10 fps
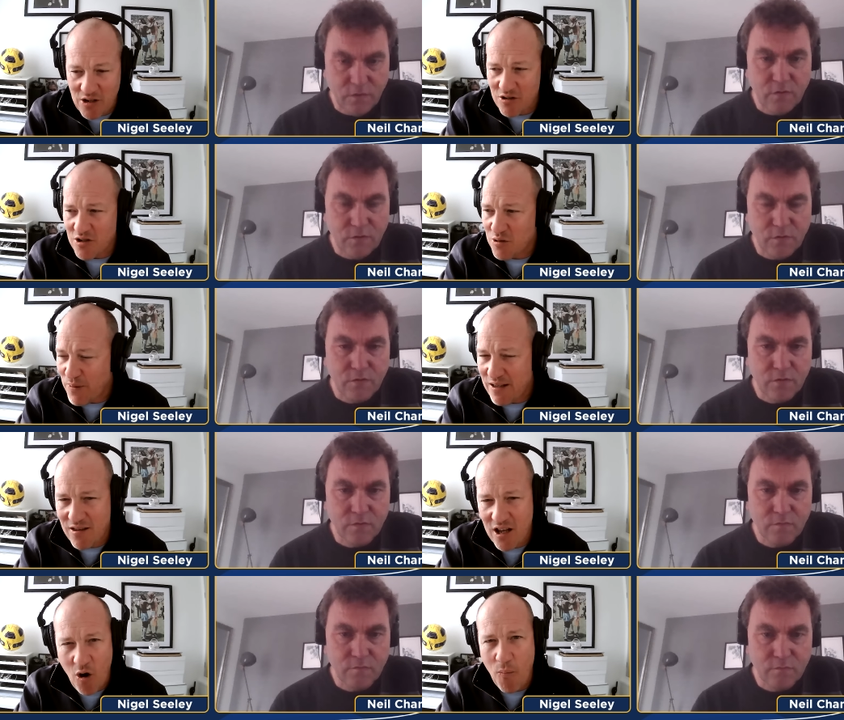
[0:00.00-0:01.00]
Speaker 1: used to speak to
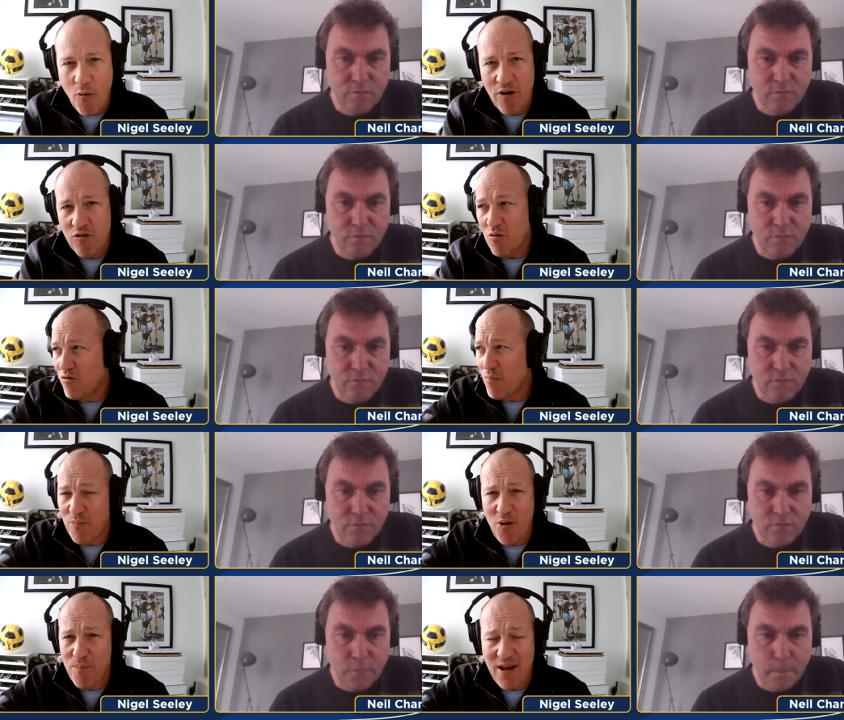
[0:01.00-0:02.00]
the old boys who used to,
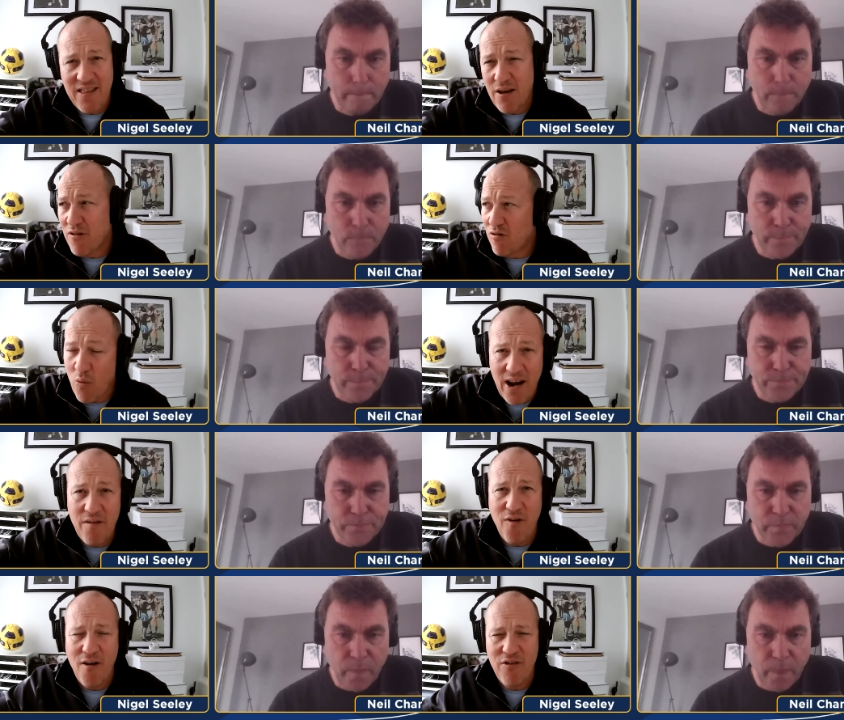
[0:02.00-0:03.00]
who'd been there for
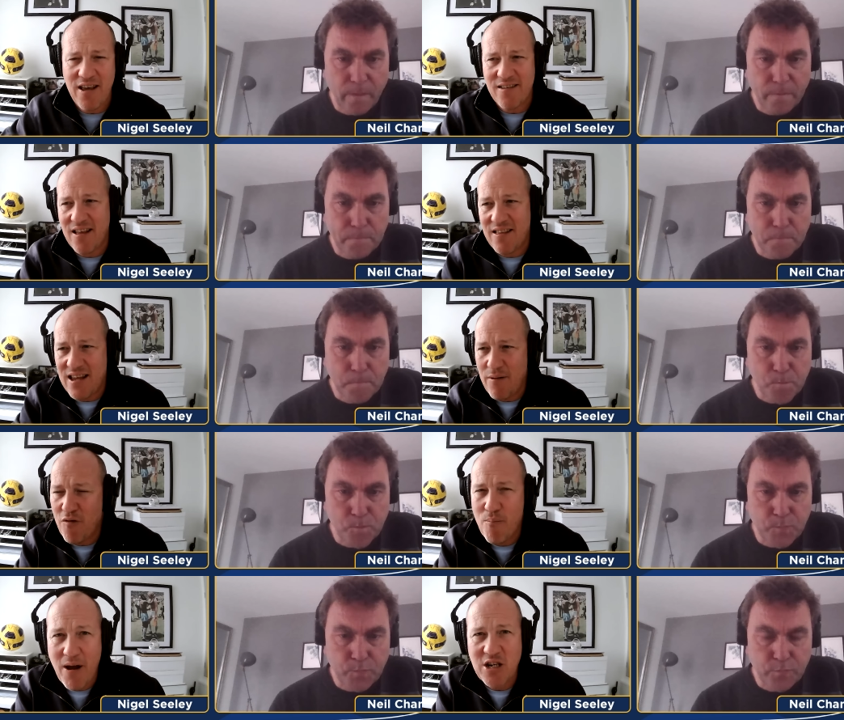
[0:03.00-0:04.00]
twenty-five years, and the
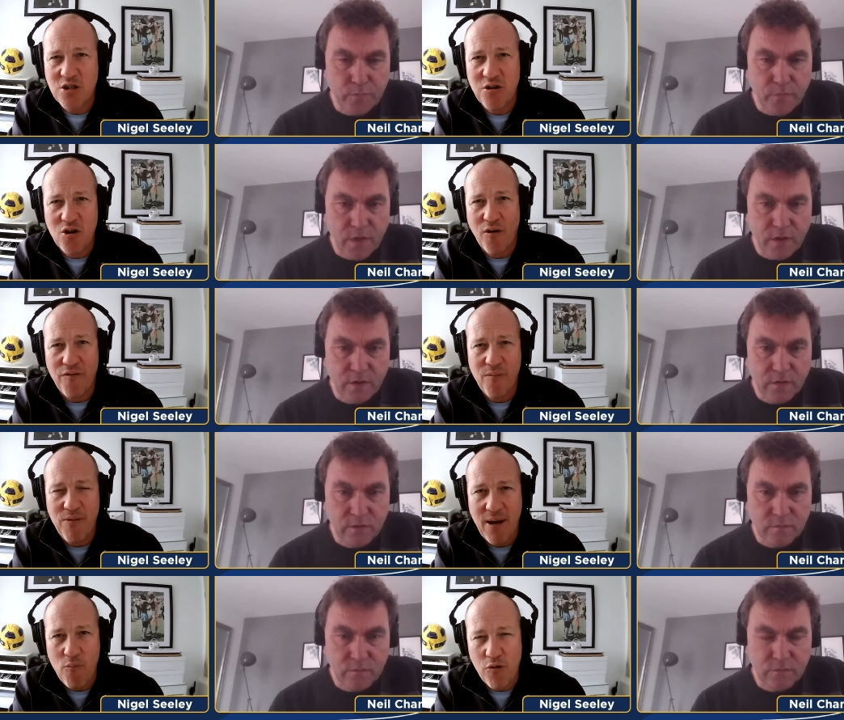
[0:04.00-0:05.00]
information you got from
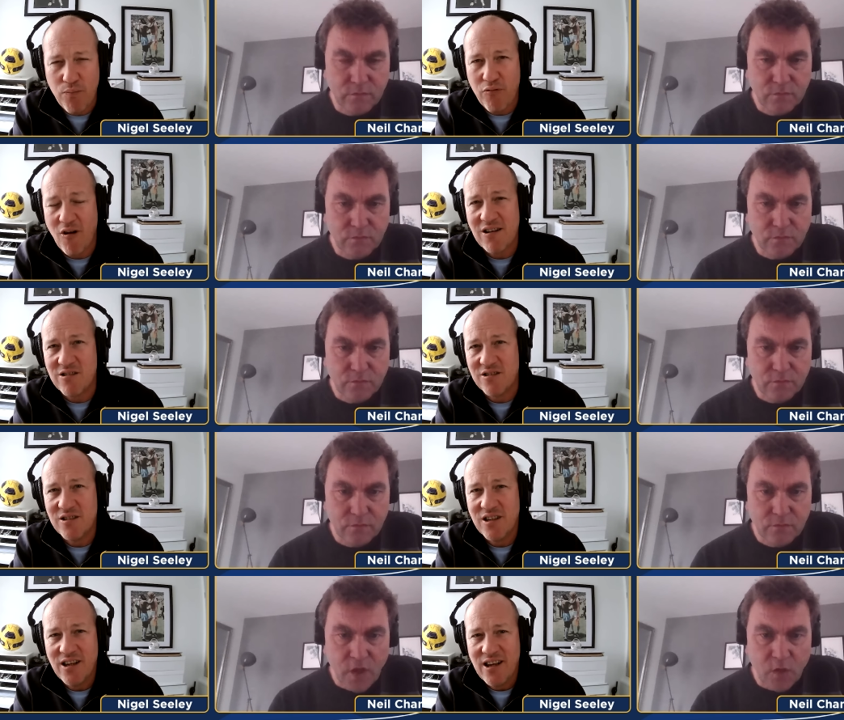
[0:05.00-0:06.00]
them was priceless.
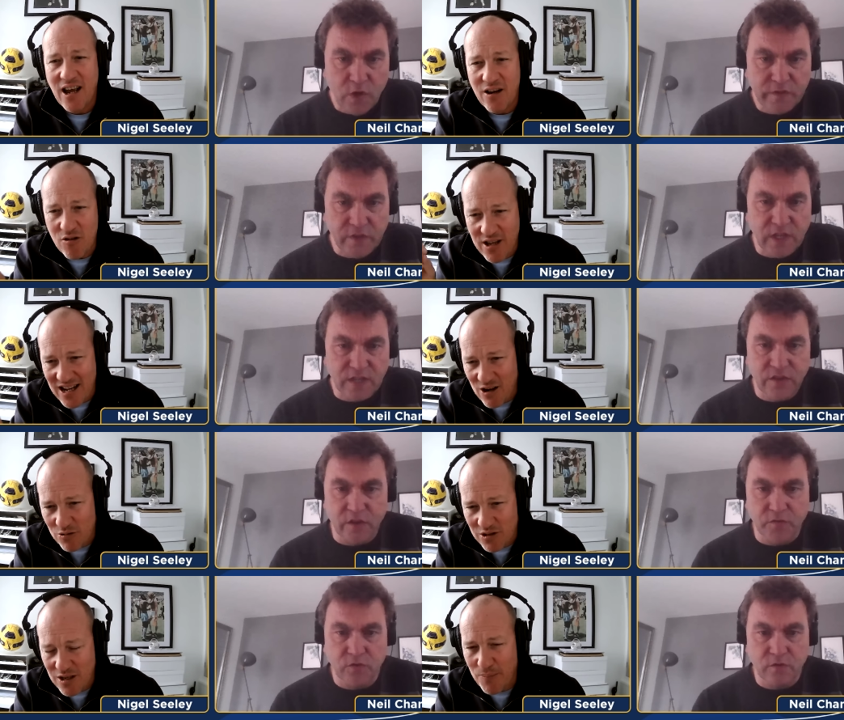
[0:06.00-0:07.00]
Speaker 2: Well, and I think that
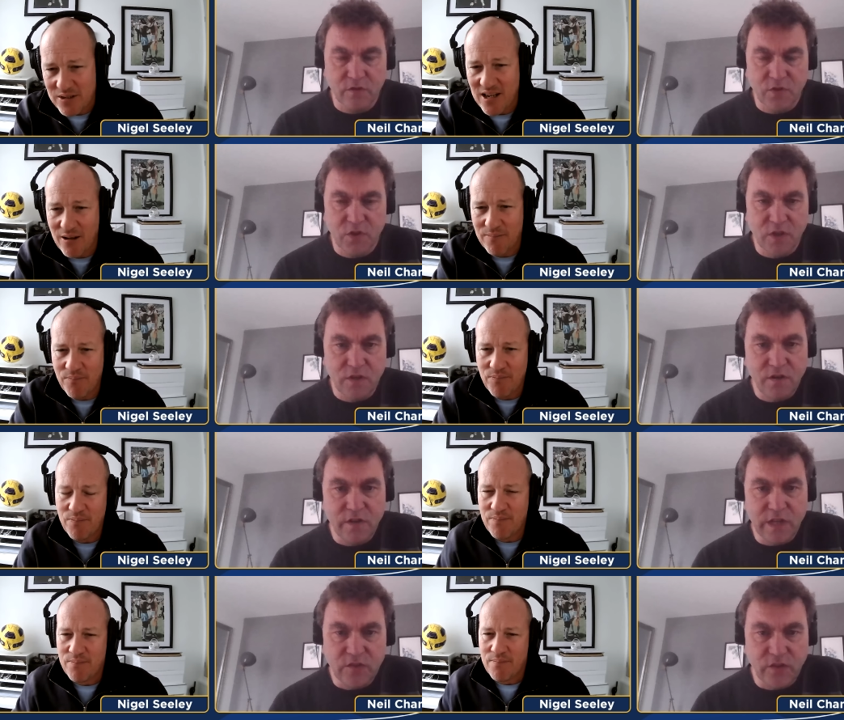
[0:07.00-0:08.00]
stuff's, snippets out.
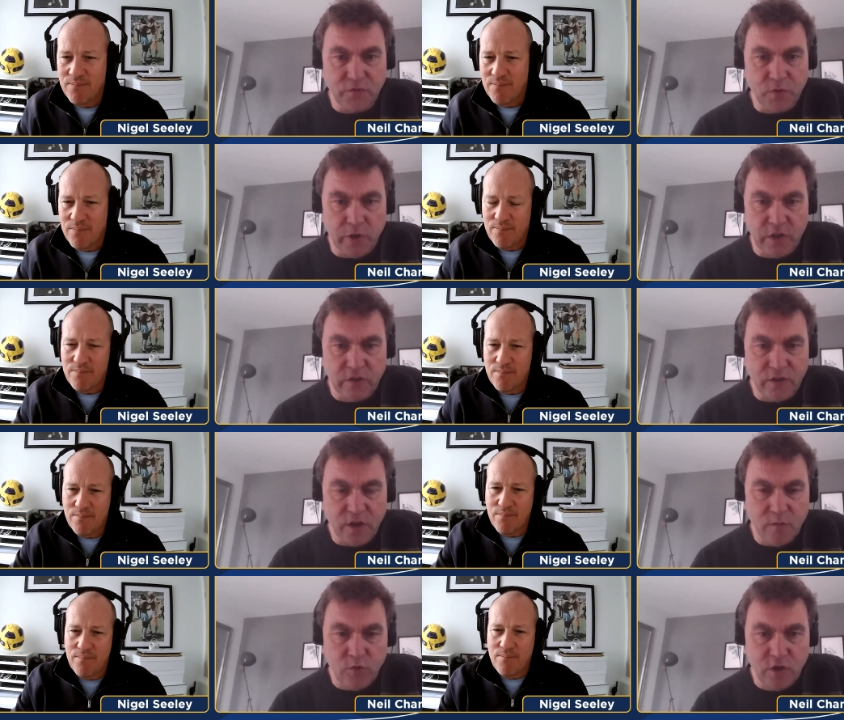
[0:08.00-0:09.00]
that stuff's amazing.
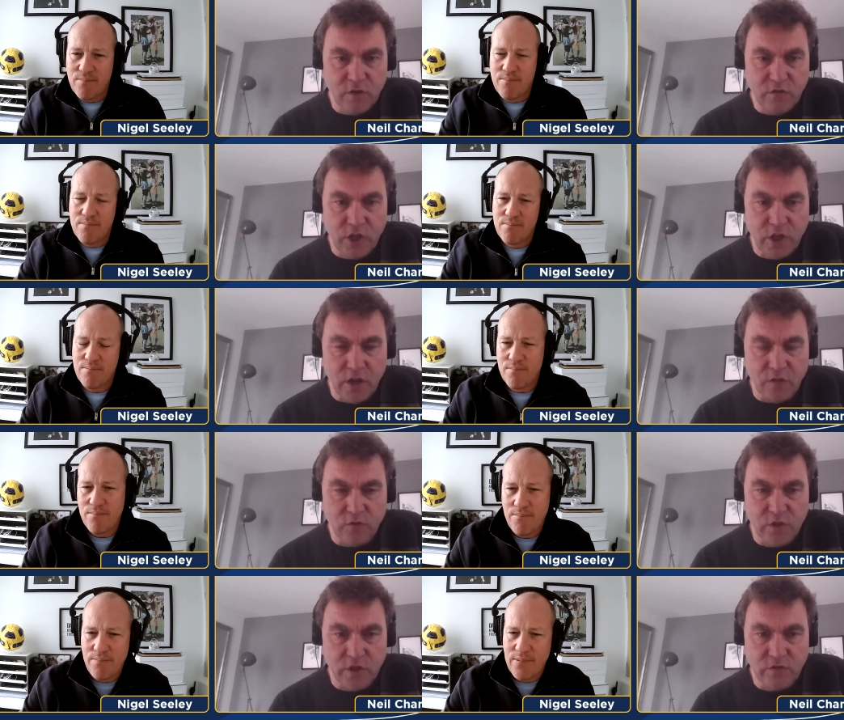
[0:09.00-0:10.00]
I mean, uh, you know,
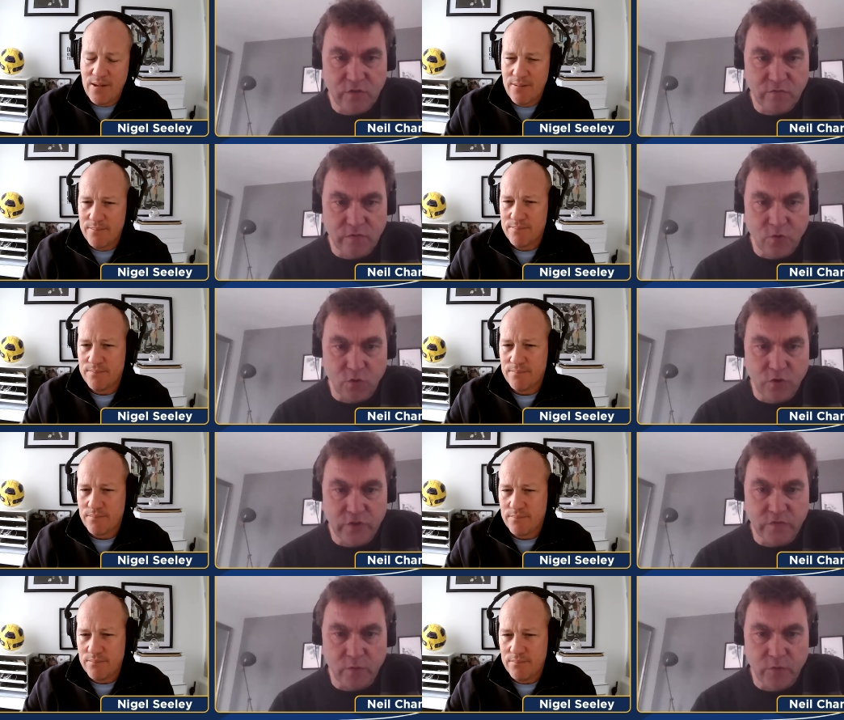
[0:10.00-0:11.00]
there's
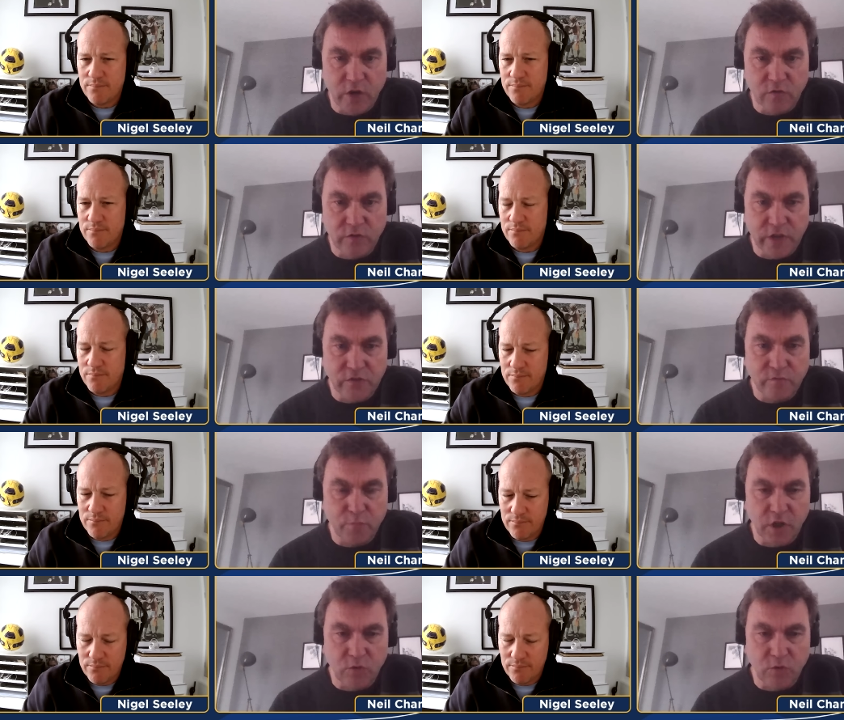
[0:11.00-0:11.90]
stories from the old days of Billy